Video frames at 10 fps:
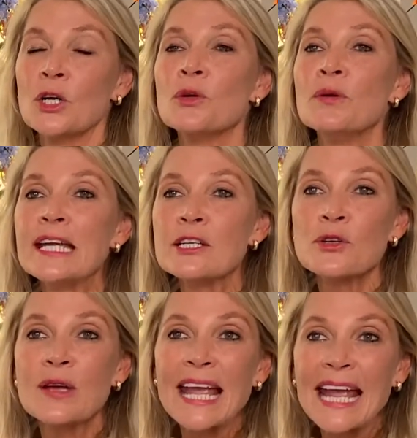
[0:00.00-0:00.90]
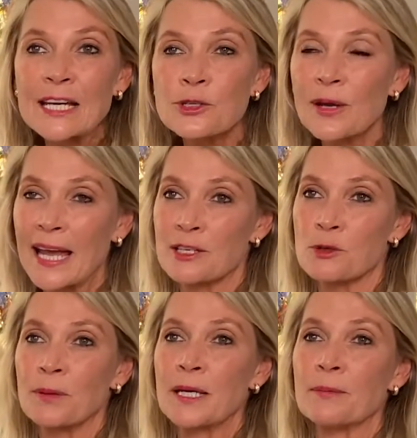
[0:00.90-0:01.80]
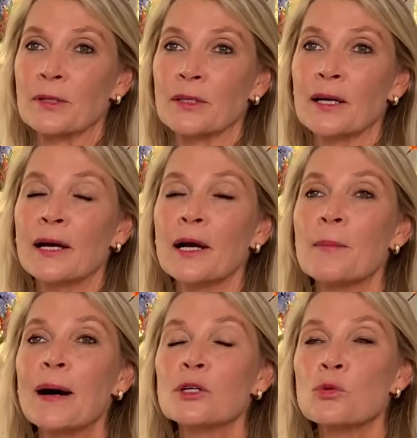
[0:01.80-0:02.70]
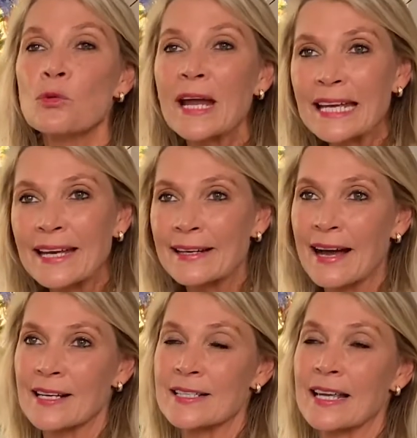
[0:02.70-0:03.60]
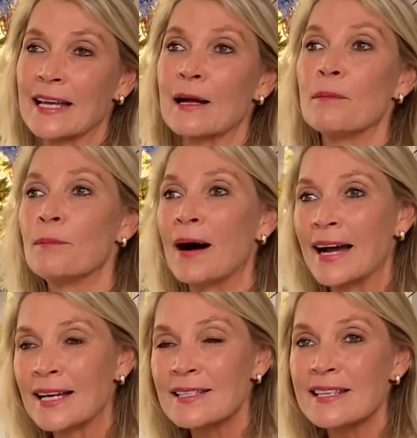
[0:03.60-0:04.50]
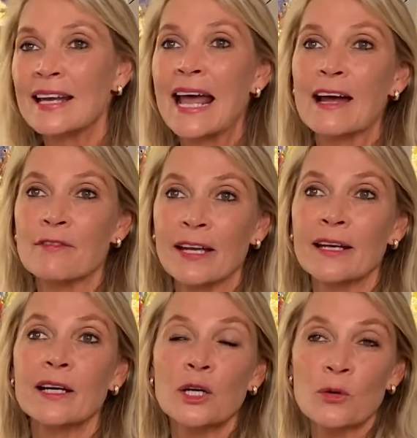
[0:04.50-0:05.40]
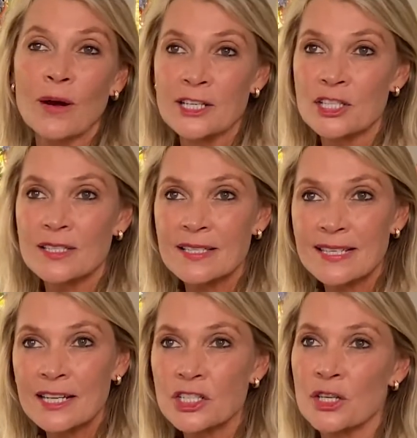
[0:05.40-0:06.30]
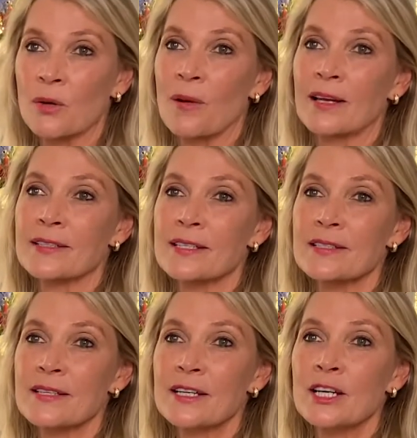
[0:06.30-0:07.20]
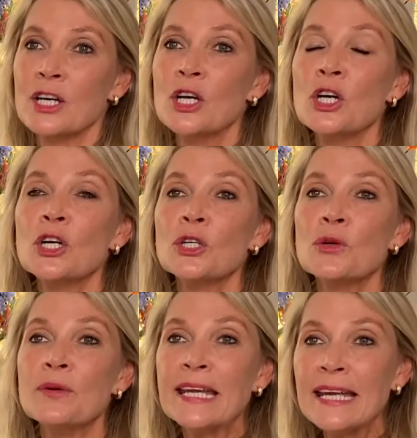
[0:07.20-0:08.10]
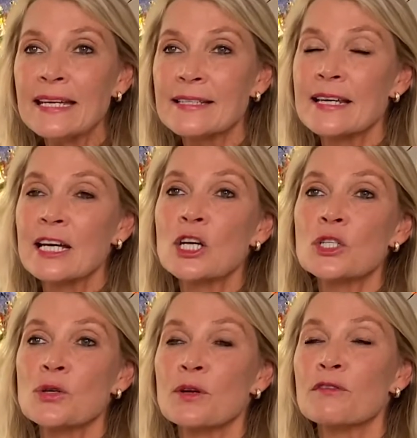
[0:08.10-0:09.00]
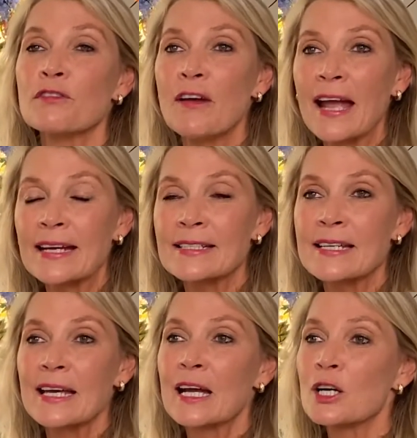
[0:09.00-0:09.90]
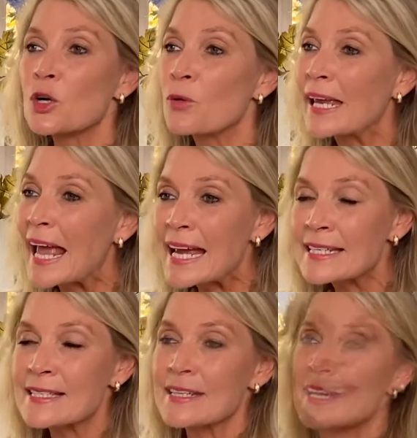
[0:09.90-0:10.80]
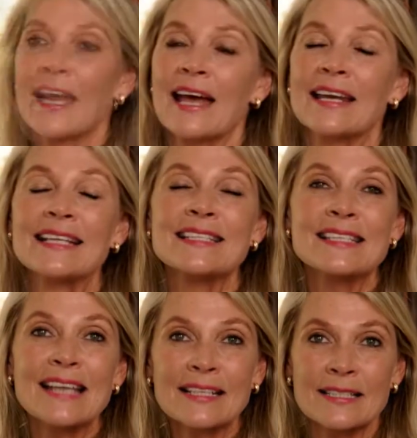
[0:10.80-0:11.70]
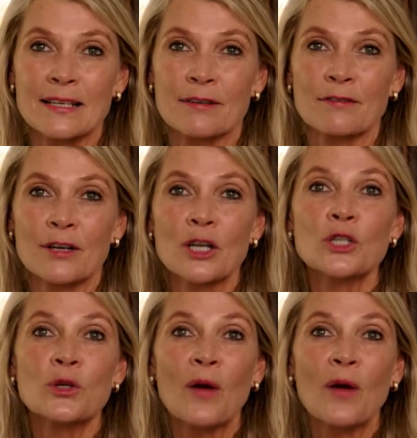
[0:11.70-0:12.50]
You need to educate people about recognizing bias and having a courageous discussion around it. You need to, in fact, create an incentive to